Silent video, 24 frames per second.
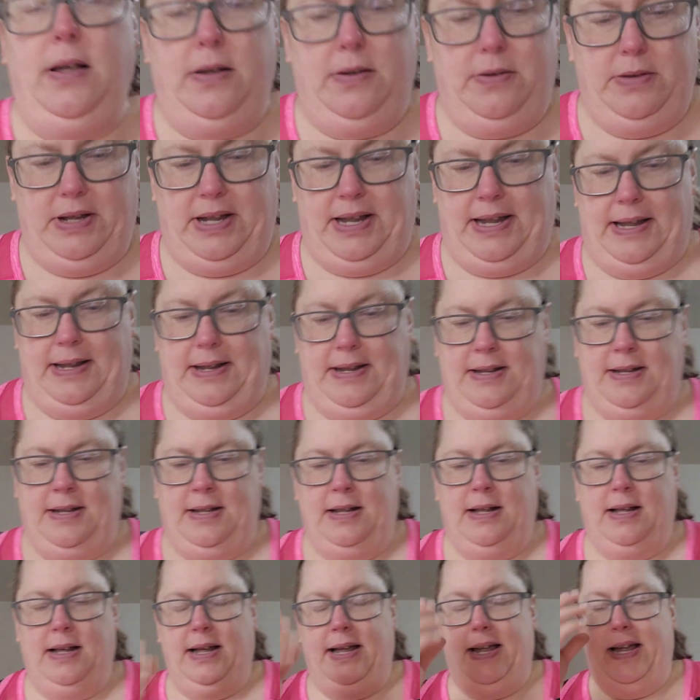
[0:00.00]
Okay.
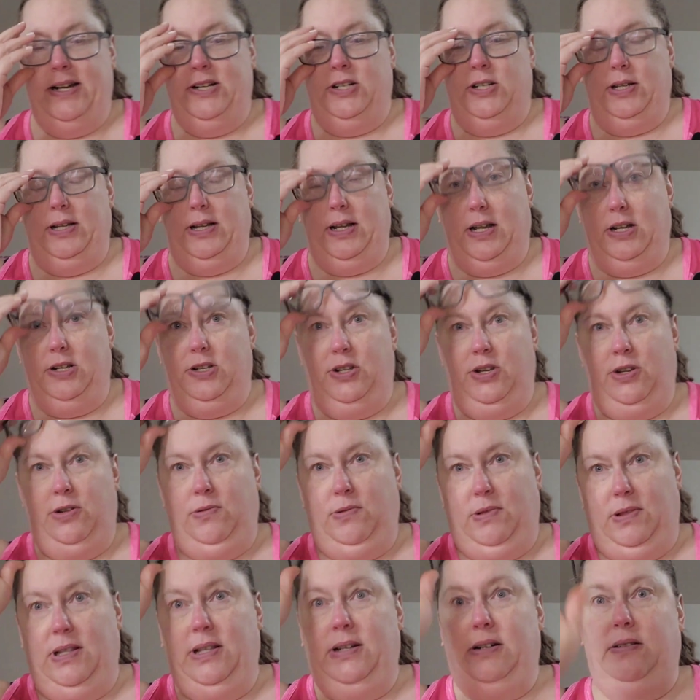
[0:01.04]
I actually got
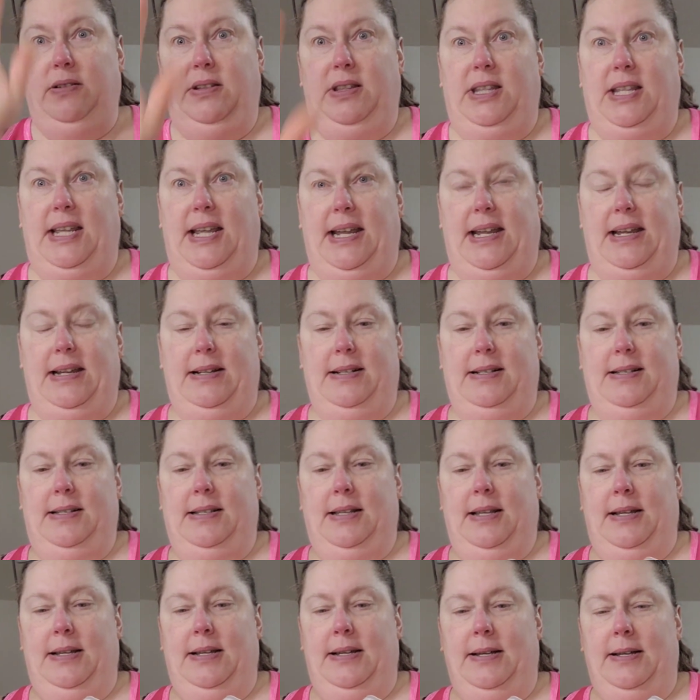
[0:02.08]
two little things.